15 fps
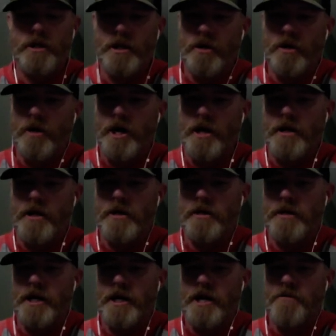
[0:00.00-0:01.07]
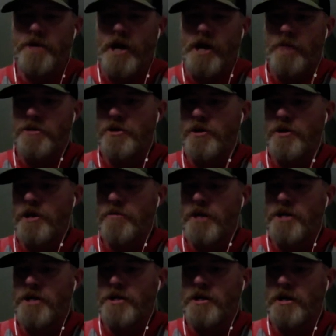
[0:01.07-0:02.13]
they gave me the opportunity to
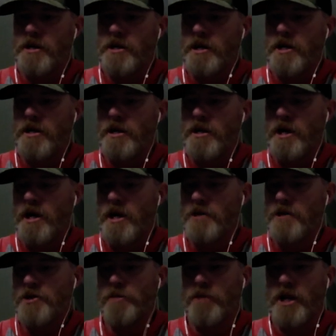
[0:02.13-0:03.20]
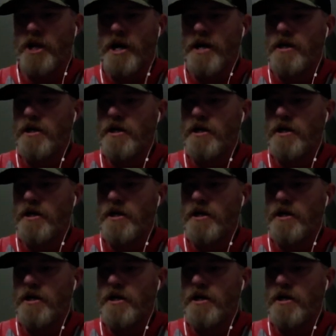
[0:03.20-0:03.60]
pitch in AAA.